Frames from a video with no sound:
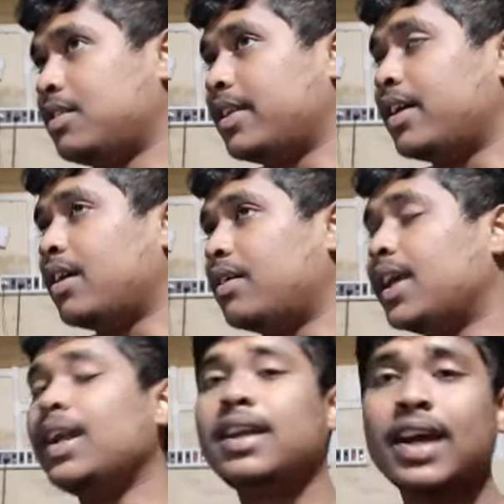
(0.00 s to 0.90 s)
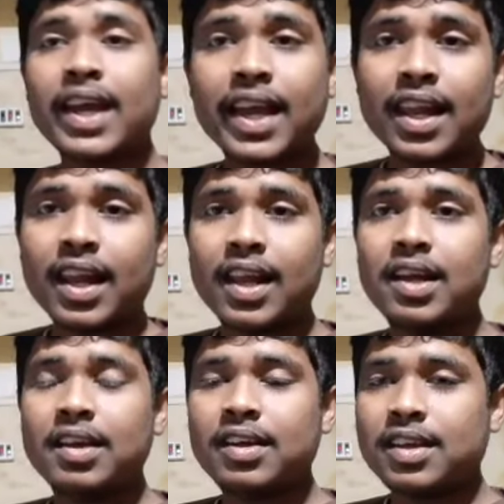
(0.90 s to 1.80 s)
the delta L
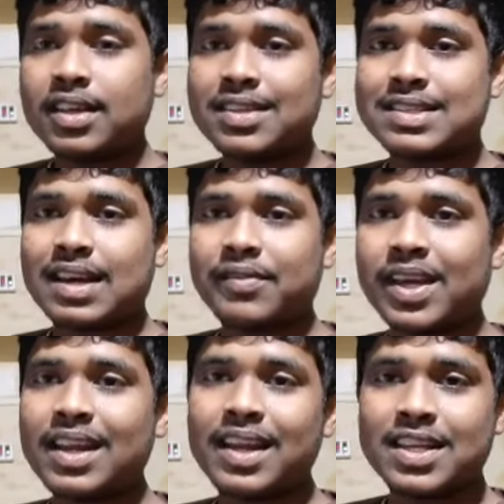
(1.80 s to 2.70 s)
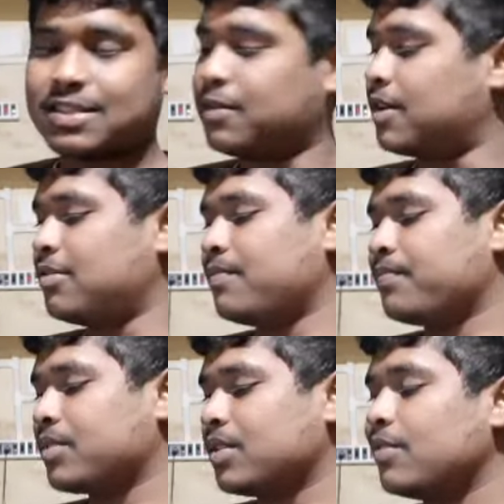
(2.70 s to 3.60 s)
is having a less value,
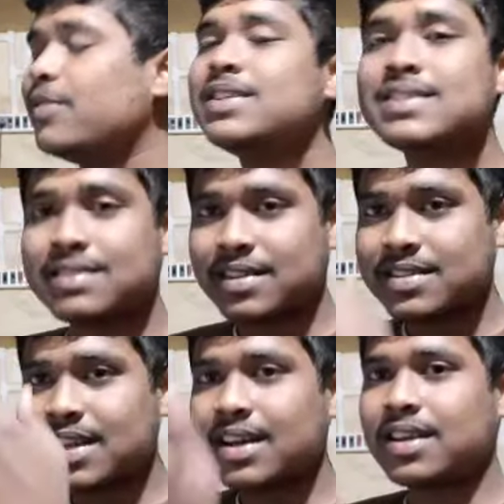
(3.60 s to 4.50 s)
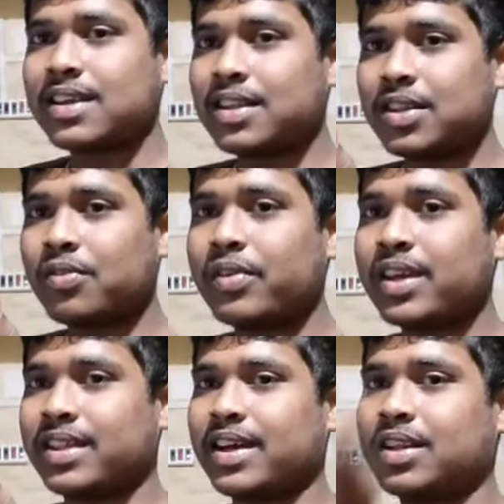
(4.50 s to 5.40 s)
which is resulting in the
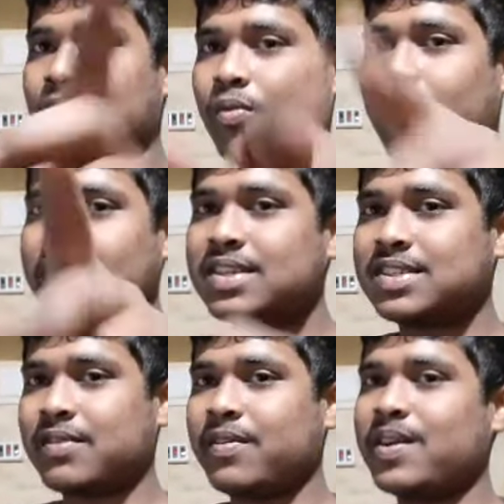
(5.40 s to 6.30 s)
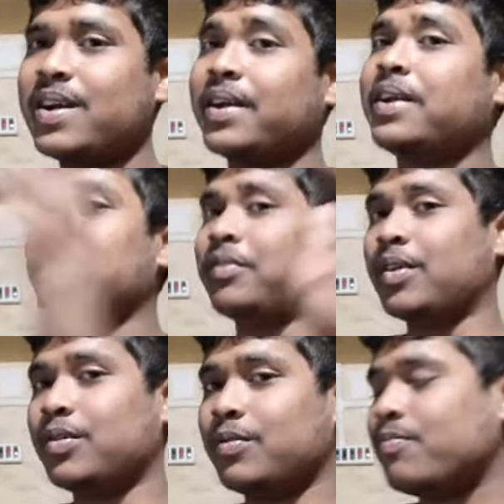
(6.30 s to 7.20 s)
way that the Y is having a greater
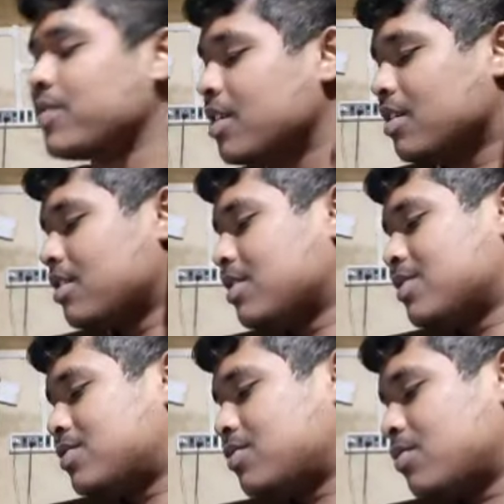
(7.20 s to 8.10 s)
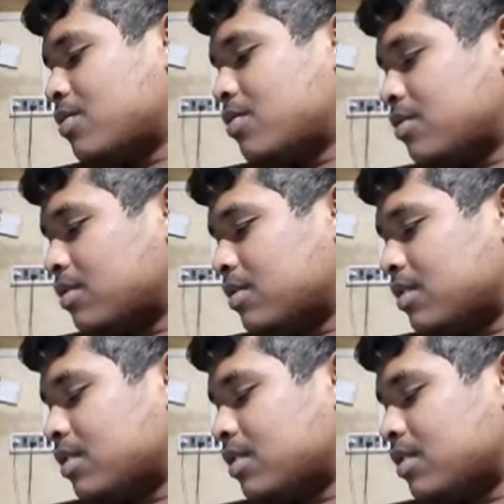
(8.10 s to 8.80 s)
value. So